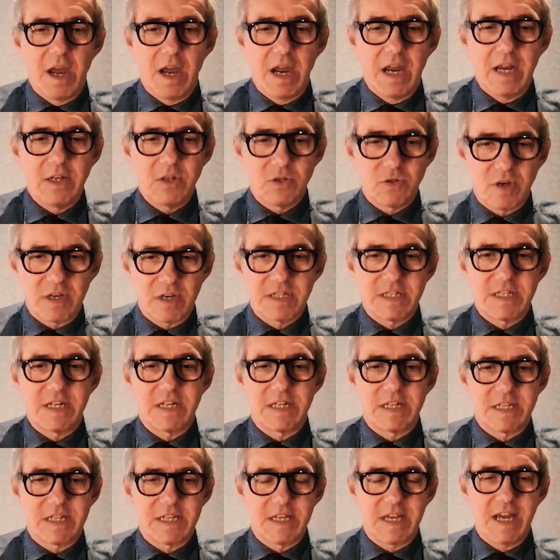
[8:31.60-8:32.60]
interesting
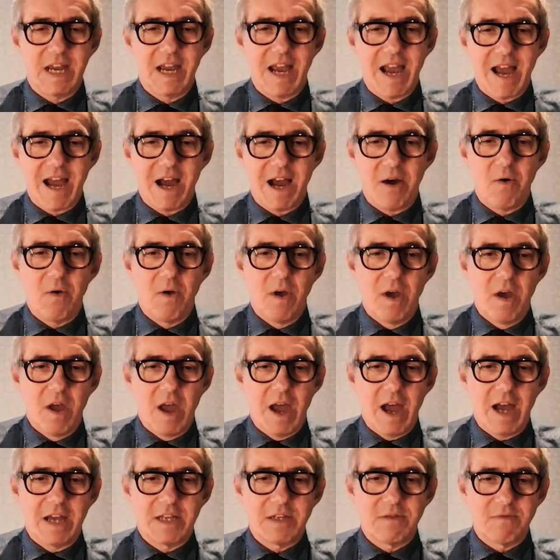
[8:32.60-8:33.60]
to see how,
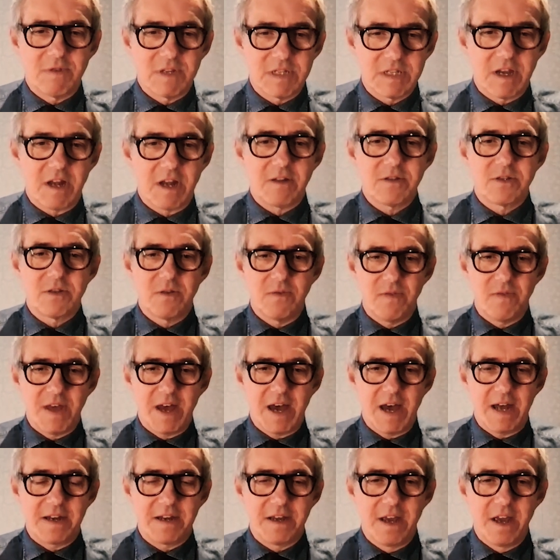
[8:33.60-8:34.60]
as a result of
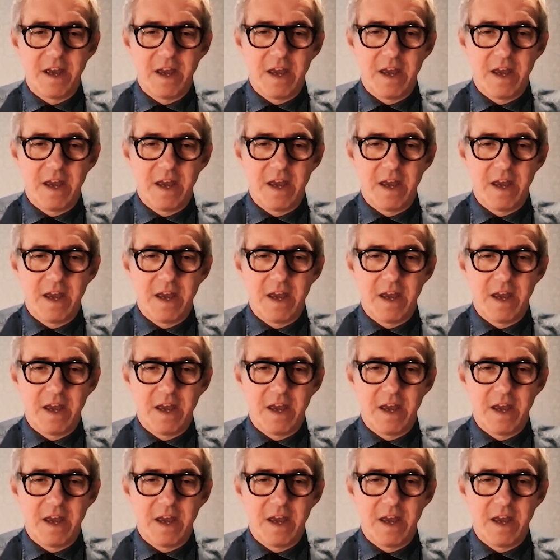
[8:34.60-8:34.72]
that,